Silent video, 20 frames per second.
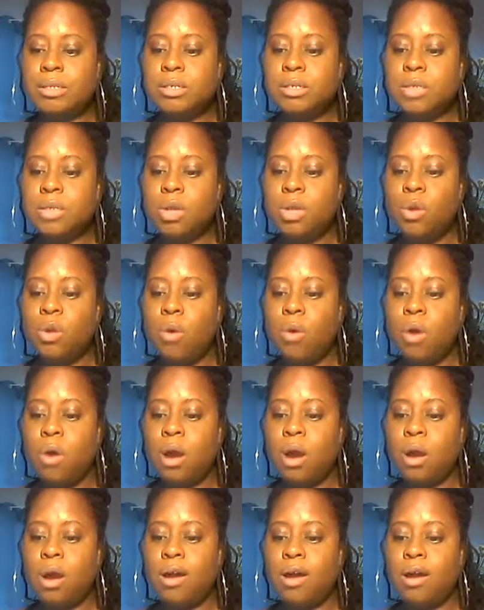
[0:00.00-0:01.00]

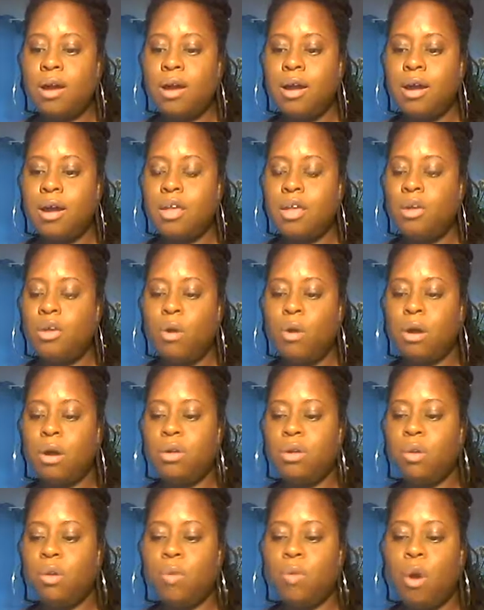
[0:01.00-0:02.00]
your
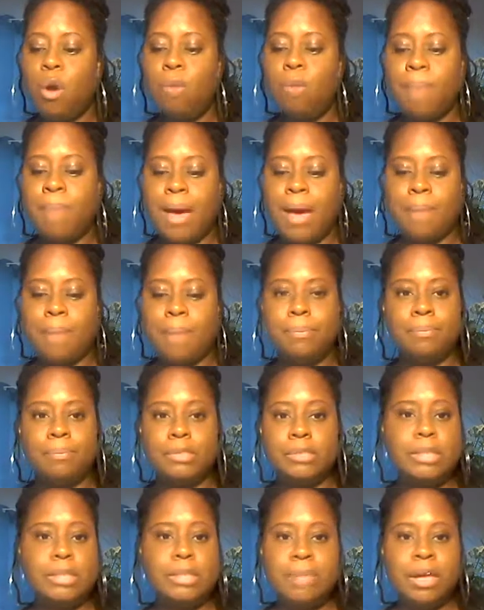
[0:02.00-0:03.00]
roadmap
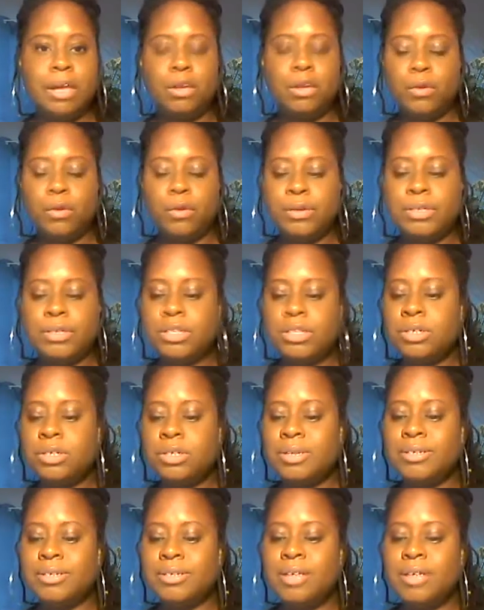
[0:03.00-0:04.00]
to making your
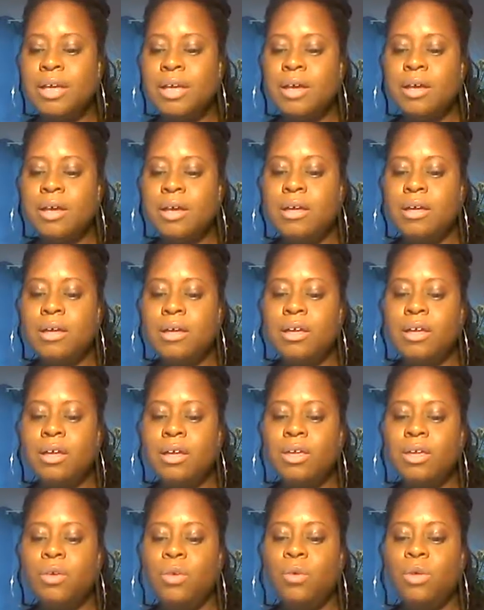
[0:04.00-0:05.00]
decisions.
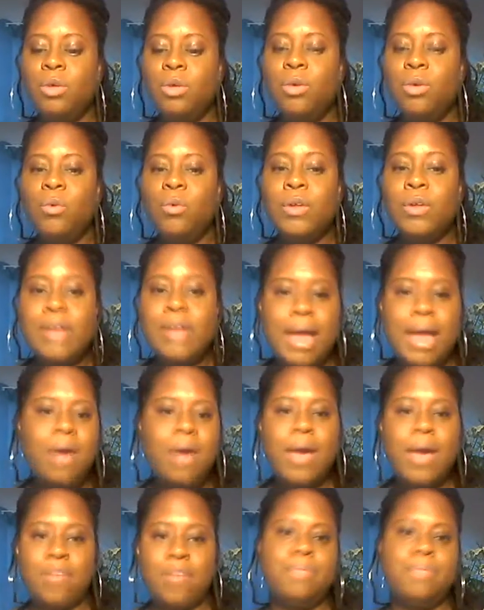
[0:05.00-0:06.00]
You will
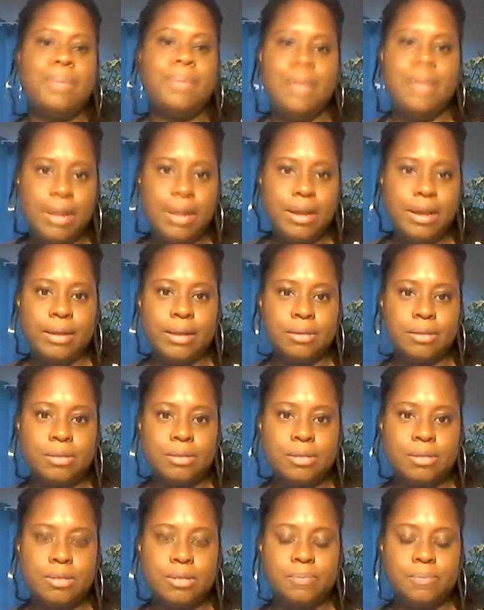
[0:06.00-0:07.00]
now have the
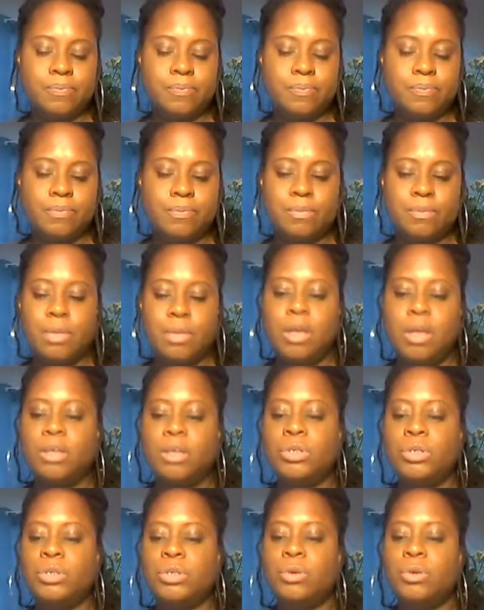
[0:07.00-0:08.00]
beginnings
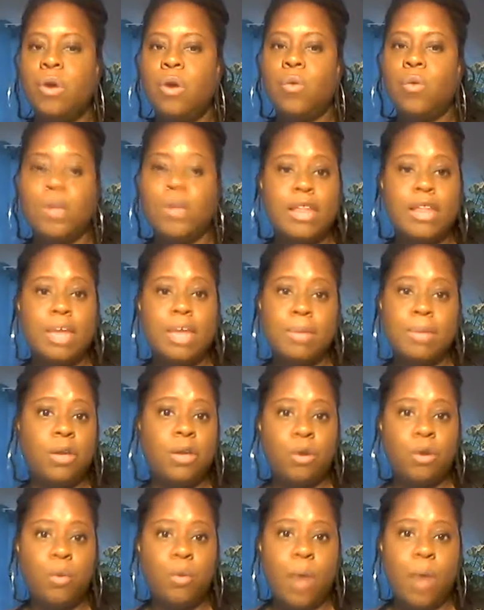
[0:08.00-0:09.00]
to
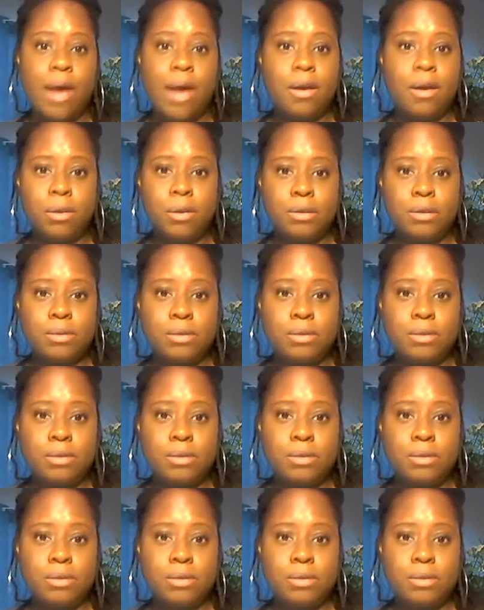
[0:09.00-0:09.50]
reclaiming your wild.